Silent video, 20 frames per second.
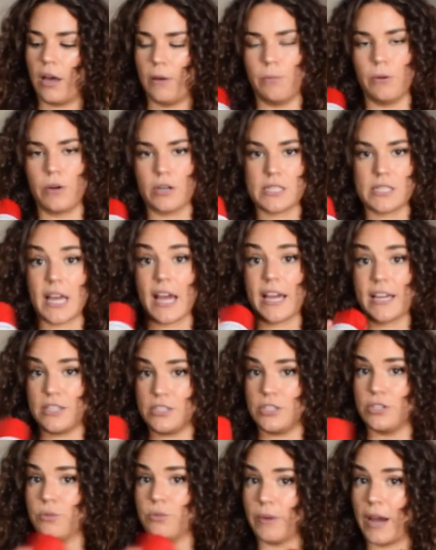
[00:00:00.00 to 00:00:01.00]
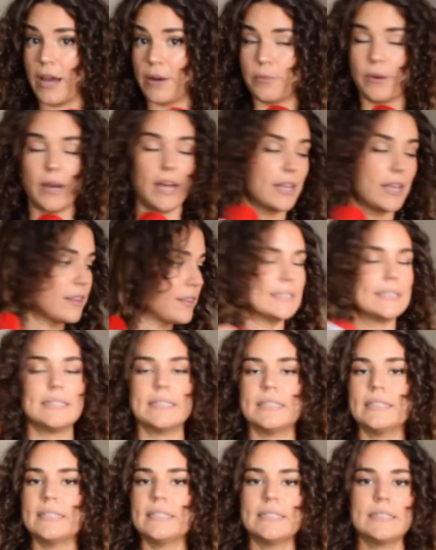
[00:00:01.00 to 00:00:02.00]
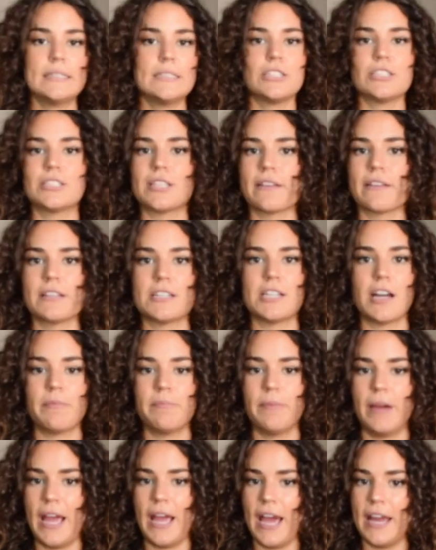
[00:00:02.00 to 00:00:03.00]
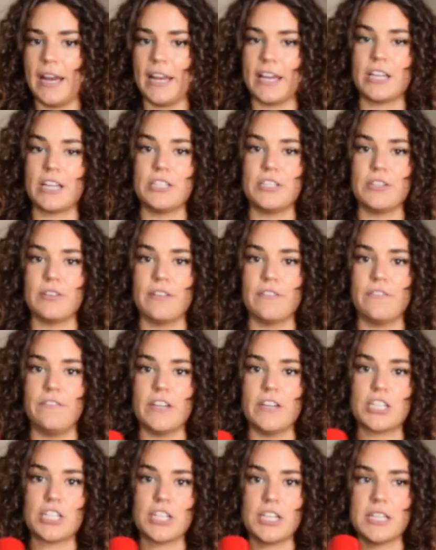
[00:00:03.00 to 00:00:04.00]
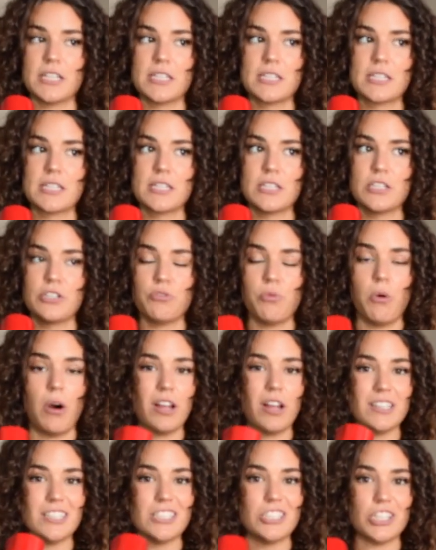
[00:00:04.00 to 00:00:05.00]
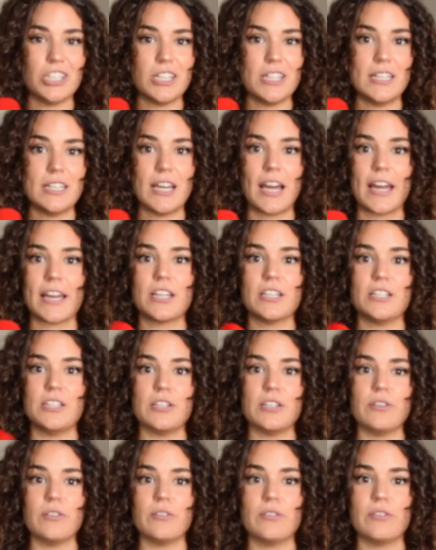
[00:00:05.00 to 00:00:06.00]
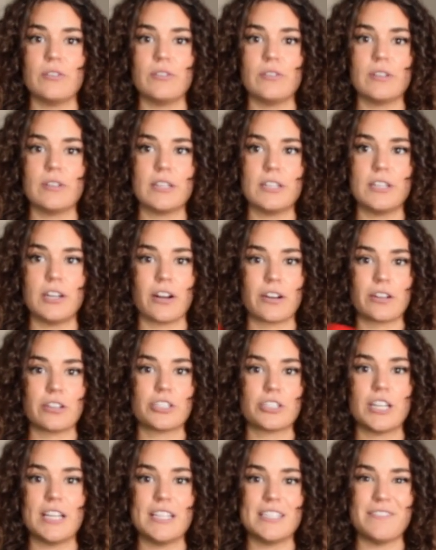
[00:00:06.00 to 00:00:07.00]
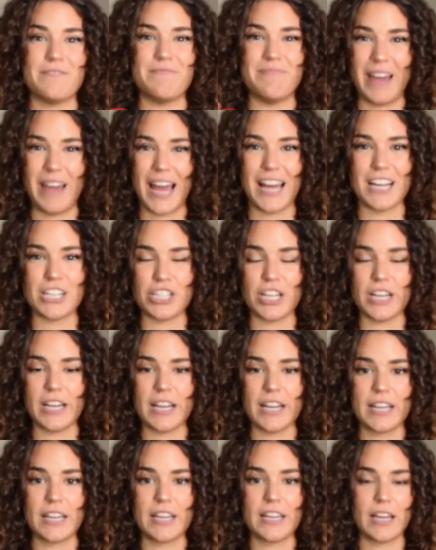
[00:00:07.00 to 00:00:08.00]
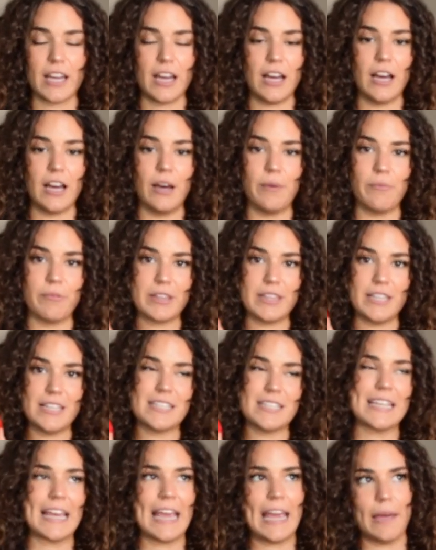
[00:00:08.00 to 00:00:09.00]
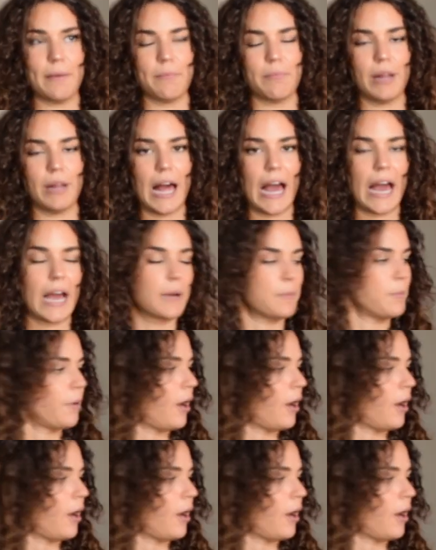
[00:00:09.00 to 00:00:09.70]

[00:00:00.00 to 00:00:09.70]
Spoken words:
of books I could do red with. Just off the top of my head, I could do the Vicious duology. I could do the Darker Shades of Magic with this and black